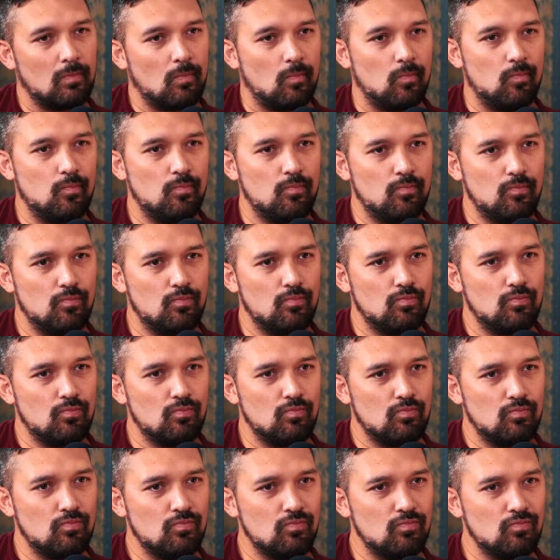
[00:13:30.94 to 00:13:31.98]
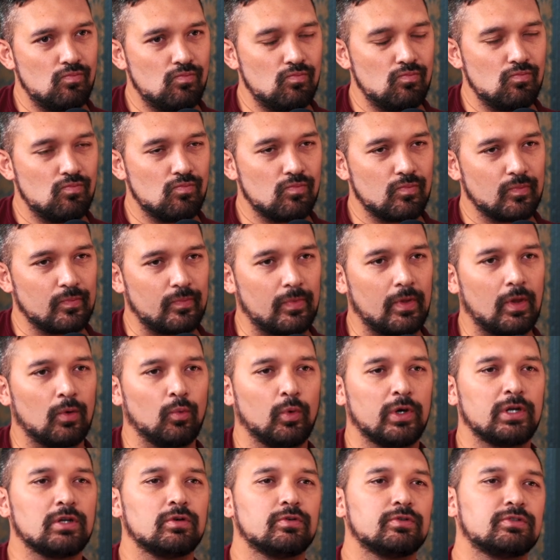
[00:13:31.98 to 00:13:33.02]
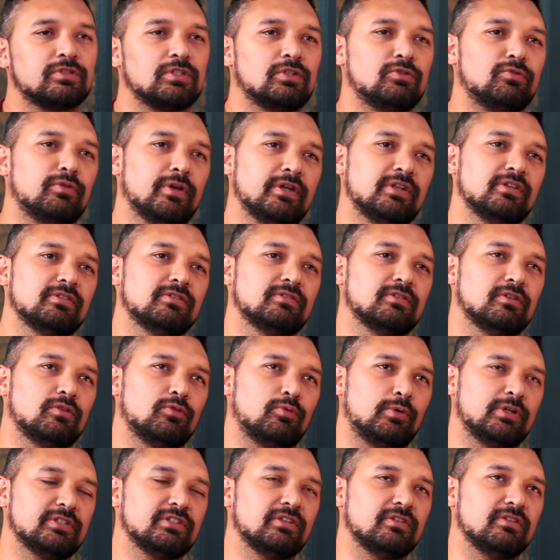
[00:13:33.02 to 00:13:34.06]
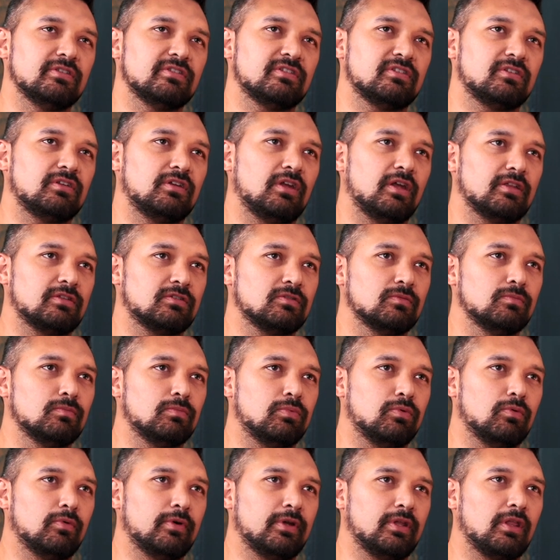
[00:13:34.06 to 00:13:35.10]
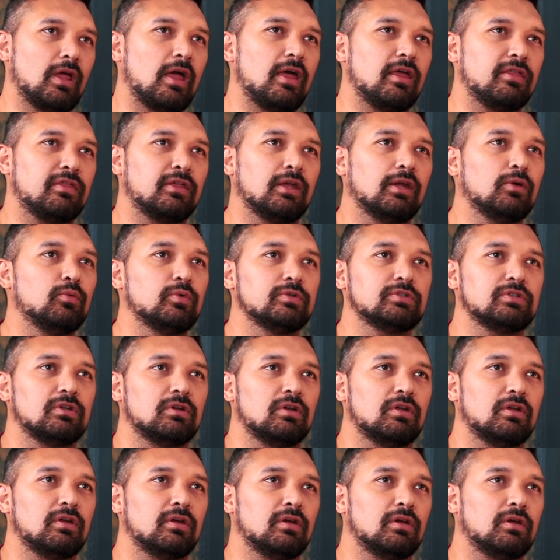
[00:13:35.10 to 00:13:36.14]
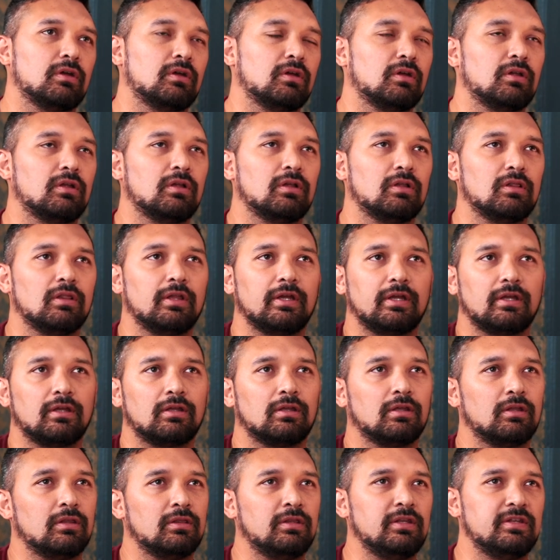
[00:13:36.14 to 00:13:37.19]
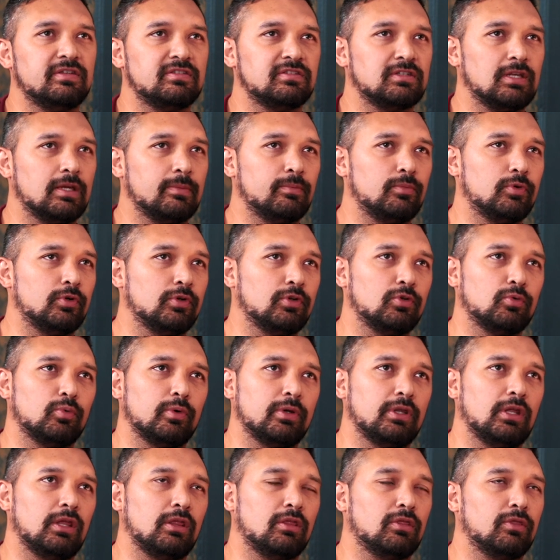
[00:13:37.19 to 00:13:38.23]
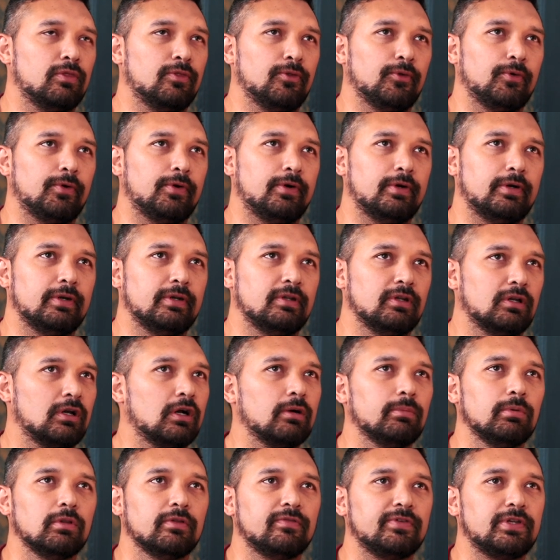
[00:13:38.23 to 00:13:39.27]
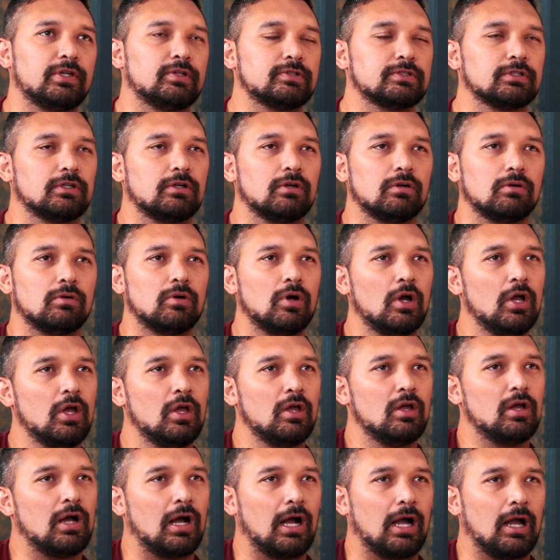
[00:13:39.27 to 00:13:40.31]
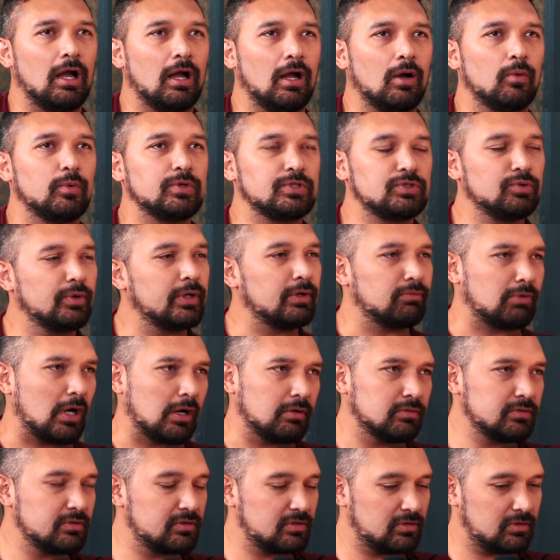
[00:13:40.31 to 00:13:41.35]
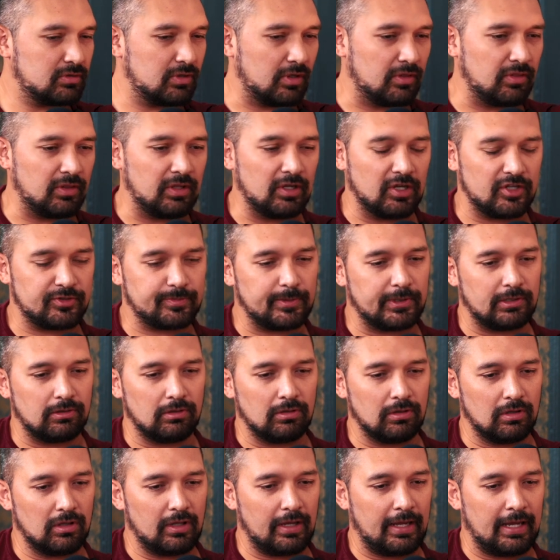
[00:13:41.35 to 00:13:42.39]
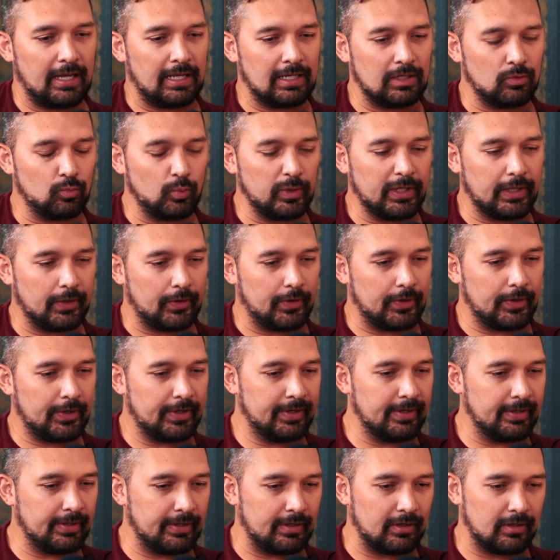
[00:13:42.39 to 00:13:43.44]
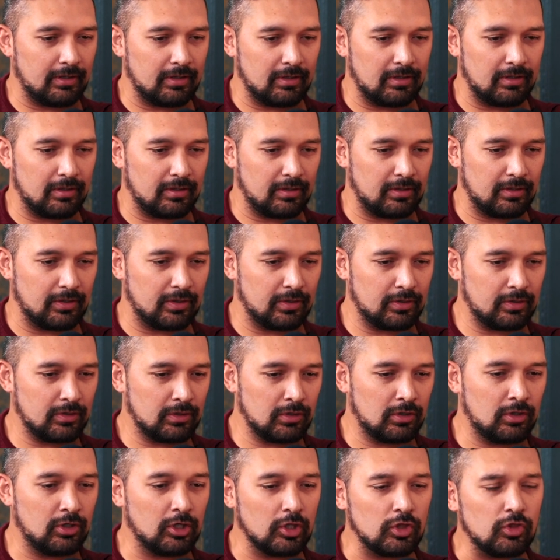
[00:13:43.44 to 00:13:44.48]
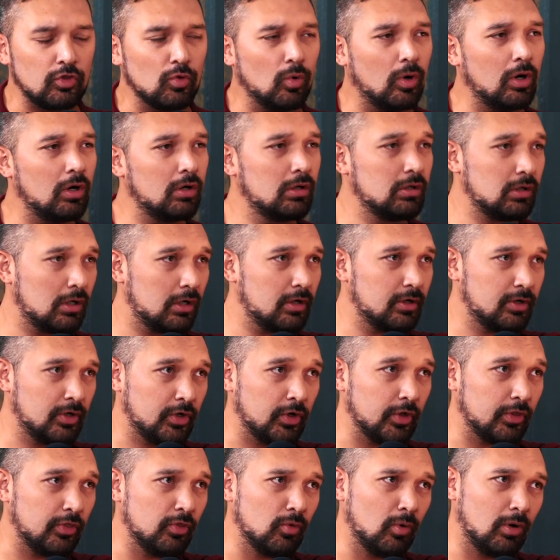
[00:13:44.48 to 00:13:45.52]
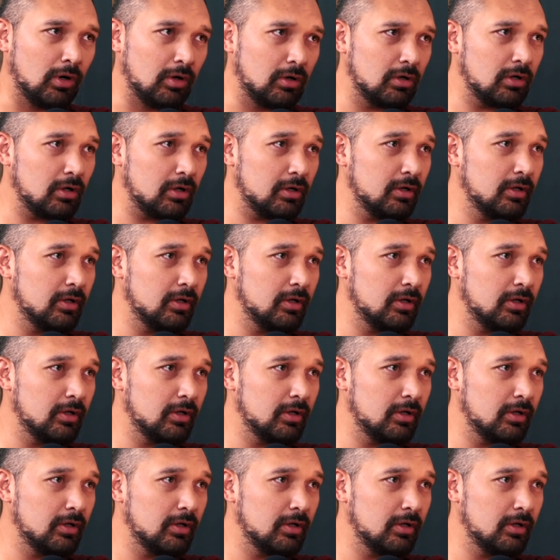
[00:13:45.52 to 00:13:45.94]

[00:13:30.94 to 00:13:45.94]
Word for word: mm, when i was in res- residency at some point i think it was a uh, like december 23rd a couple of years ago i uh, was doing rounds in mm-hmm. the hospital and we heard uh, code noir code noir